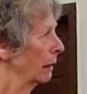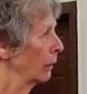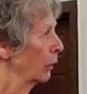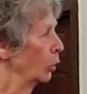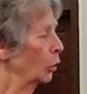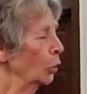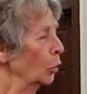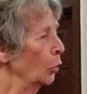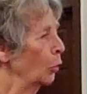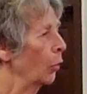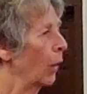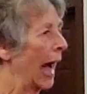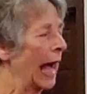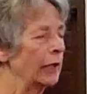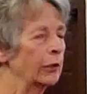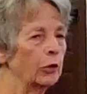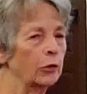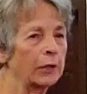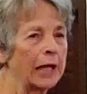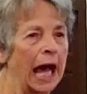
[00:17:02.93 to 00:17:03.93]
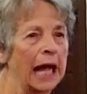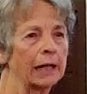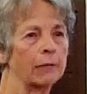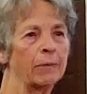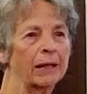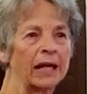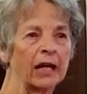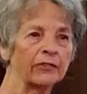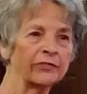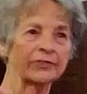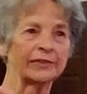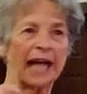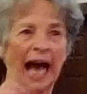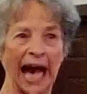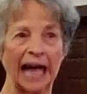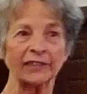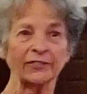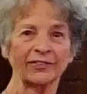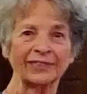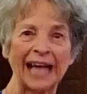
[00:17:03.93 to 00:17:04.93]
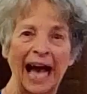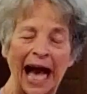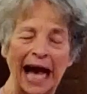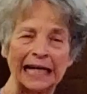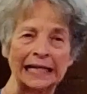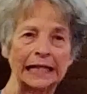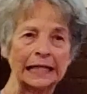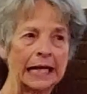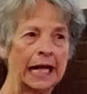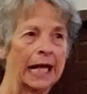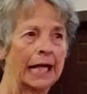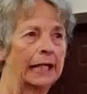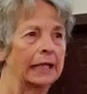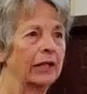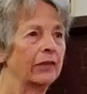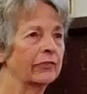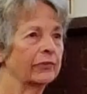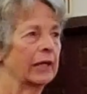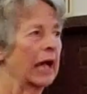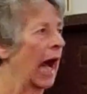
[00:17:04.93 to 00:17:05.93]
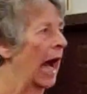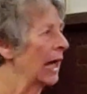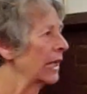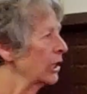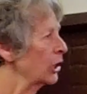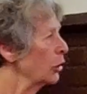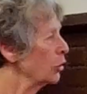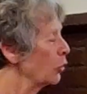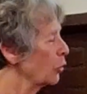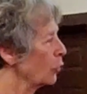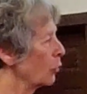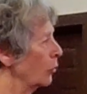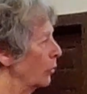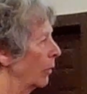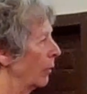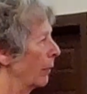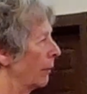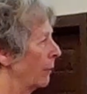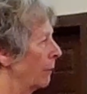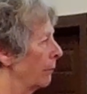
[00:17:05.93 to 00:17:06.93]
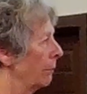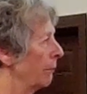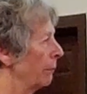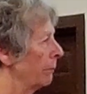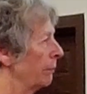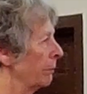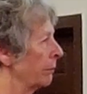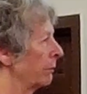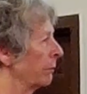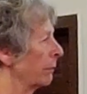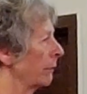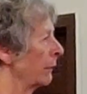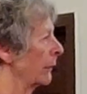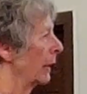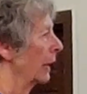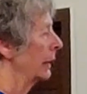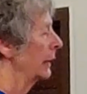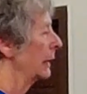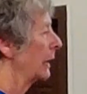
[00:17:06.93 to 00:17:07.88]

Oh, why have you got it? Because God's got it, and He's got you. He